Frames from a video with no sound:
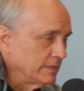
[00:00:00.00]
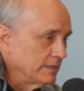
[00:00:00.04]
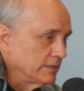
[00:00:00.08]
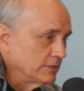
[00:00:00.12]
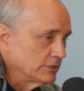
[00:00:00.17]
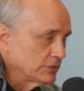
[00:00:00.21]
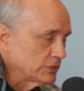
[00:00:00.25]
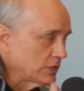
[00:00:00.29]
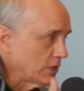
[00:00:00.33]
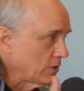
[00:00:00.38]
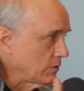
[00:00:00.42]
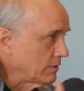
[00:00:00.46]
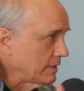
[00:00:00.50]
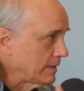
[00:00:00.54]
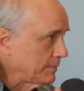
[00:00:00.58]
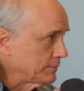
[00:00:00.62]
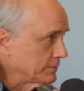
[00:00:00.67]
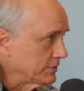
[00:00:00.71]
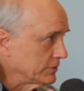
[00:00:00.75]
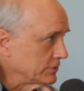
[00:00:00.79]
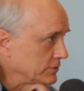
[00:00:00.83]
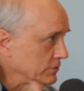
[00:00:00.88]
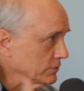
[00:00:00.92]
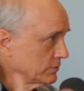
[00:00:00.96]
show up
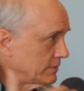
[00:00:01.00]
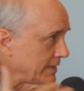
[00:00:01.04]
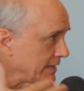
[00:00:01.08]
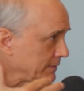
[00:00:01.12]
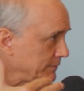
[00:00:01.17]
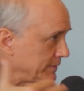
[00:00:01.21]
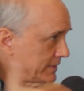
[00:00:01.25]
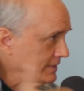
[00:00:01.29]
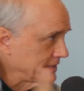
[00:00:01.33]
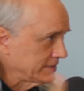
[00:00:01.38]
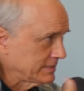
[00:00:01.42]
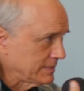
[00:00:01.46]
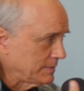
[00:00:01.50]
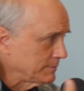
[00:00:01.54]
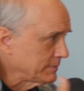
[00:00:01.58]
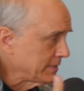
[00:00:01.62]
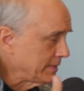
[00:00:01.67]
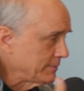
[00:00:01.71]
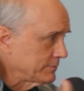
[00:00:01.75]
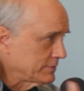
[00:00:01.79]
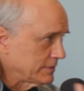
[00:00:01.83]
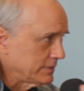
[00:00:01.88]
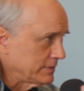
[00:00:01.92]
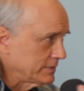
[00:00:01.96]
to direct, because
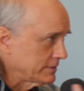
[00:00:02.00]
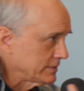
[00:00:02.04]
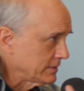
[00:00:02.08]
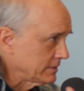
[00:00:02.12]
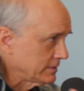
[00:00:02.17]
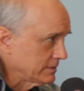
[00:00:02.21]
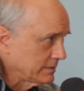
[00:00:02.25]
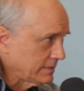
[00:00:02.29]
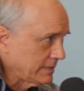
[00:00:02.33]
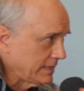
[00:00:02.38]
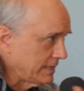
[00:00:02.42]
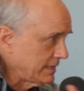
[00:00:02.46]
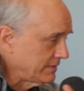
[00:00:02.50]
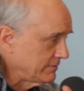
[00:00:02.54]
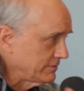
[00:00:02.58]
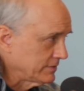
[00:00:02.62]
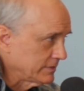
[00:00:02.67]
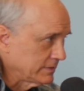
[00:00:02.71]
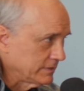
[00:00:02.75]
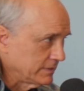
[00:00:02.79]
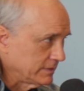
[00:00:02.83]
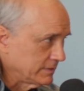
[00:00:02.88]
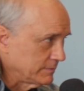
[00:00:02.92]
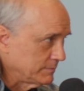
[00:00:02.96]
sometimes there is a kind of a
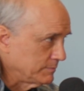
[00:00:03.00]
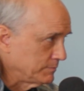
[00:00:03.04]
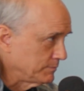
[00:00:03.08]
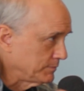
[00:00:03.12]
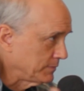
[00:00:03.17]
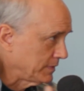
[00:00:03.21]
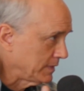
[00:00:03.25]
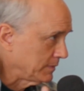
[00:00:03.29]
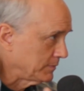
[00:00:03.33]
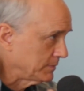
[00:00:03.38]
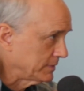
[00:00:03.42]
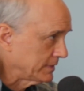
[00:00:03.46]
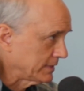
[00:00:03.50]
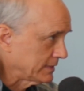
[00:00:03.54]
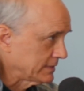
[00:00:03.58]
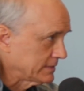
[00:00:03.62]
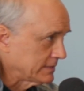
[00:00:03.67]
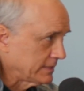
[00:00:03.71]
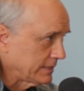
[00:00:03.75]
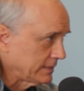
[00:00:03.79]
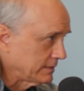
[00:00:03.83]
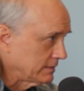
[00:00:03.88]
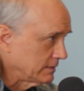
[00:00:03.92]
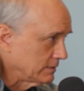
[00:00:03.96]
good public
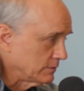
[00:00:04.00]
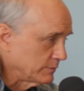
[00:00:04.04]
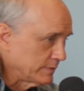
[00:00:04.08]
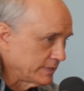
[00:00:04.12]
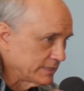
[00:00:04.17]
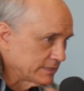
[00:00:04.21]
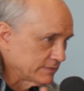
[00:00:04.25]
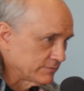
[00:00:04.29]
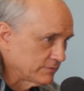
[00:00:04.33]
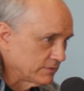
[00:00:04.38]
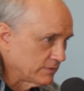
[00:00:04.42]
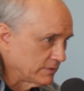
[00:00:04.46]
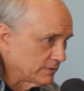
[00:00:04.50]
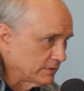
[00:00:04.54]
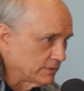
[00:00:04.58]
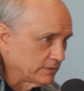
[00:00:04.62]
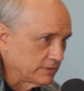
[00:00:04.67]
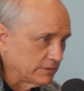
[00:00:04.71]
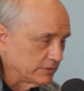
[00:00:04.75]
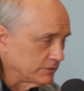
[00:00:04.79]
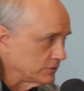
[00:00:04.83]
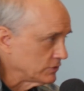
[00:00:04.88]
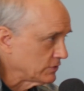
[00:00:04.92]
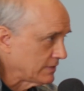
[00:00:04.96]
secular reason for a
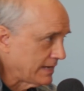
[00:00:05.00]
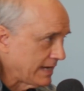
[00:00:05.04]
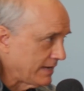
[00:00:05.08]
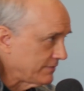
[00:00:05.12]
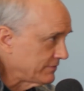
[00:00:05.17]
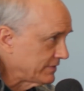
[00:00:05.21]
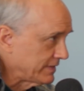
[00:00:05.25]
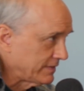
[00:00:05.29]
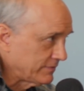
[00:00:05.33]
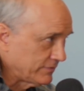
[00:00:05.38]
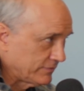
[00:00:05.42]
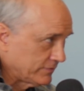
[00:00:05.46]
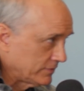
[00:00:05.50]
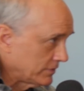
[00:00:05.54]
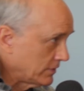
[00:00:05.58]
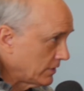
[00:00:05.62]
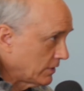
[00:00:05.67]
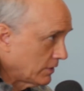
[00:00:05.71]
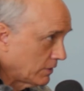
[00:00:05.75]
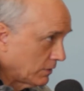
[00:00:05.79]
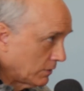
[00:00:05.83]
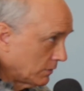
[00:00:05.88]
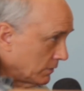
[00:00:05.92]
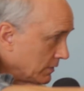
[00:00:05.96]
good traffic
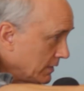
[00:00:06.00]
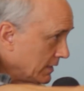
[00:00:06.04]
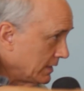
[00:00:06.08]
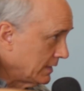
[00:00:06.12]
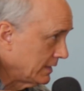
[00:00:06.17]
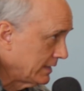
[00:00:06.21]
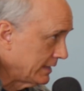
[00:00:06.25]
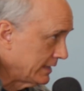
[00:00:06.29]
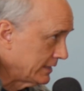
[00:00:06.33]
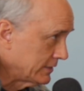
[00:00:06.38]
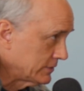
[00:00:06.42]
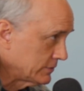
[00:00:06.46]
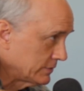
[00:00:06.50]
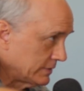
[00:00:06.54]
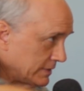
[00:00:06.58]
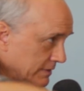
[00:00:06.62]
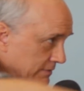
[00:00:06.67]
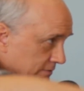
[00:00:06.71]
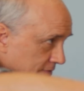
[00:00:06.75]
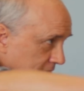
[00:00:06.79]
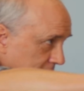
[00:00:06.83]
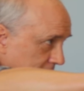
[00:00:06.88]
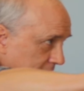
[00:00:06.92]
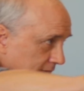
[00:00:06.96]
flow into an
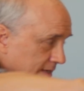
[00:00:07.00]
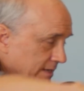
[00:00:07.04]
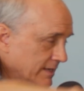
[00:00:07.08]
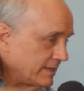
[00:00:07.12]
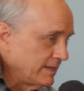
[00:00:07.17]
event.